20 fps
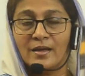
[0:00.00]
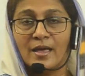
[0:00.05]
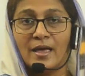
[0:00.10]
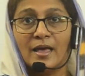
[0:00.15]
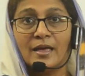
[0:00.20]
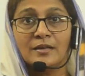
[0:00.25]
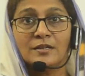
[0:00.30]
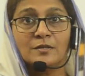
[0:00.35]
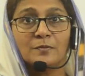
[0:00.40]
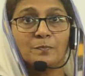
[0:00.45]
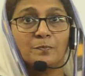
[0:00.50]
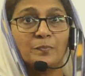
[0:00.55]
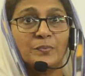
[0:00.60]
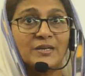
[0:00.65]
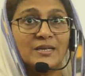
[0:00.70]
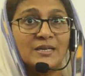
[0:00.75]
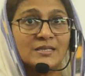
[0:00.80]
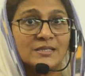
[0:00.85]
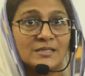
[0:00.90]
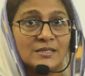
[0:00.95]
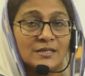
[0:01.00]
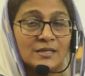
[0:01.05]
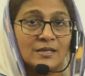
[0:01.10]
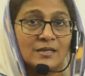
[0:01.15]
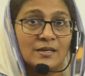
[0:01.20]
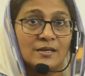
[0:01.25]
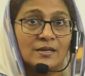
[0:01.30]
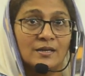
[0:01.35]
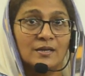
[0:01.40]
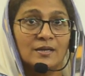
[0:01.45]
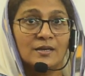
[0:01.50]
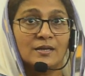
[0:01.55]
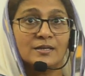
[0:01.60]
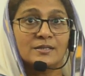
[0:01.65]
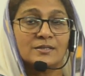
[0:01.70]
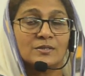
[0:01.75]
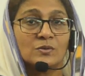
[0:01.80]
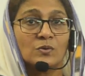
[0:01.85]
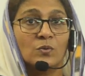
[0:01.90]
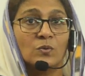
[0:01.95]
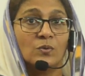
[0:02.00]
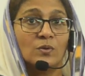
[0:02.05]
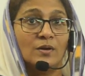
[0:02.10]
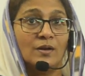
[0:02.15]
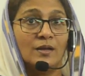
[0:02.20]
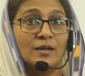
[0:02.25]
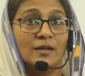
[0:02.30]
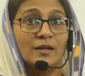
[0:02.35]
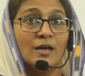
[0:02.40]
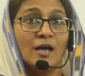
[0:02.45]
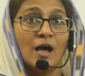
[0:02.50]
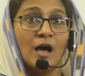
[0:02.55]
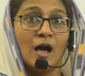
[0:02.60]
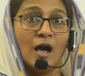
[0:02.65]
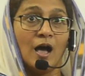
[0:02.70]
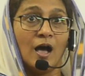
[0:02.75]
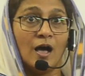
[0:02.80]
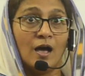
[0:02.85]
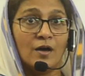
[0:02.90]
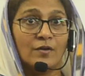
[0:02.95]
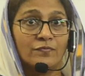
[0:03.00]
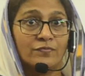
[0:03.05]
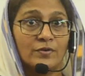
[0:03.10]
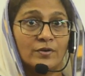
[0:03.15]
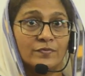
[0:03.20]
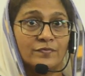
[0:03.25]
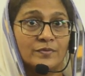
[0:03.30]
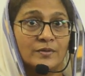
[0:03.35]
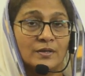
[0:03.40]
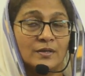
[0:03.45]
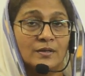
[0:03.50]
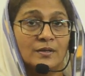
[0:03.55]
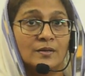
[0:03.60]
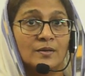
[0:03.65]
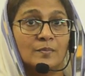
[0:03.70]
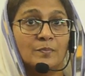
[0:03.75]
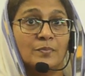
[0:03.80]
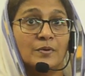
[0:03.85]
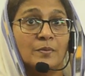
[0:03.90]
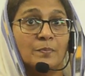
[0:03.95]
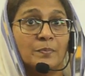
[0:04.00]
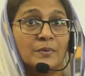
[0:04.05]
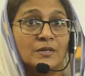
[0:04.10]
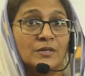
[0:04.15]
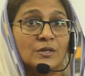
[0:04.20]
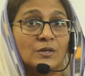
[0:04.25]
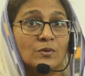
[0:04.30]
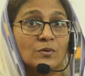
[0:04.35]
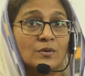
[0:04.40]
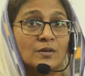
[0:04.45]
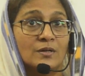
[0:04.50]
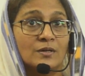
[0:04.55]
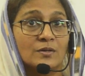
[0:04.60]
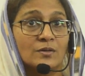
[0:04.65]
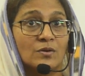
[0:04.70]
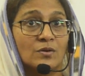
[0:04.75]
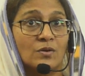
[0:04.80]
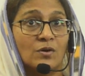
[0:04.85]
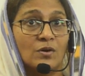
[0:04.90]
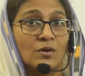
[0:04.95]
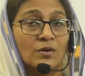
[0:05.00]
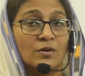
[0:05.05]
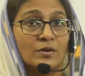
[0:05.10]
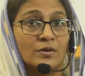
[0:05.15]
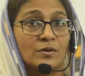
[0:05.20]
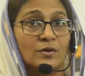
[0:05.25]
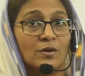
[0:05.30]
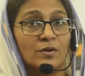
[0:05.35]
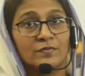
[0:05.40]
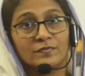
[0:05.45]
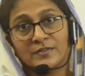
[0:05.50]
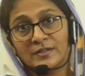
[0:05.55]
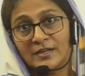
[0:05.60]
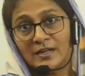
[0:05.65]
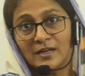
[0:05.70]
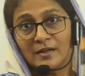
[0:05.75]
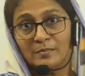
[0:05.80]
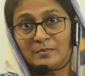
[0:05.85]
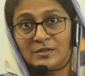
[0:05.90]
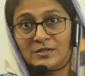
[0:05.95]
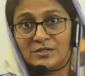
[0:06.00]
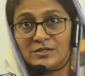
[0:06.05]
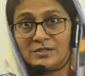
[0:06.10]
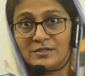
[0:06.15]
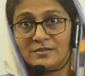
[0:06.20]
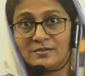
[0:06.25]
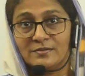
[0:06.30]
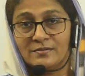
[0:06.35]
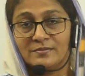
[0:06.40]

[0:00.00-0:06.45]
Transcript: and PC is only half of the perpendicular chord of the diameter.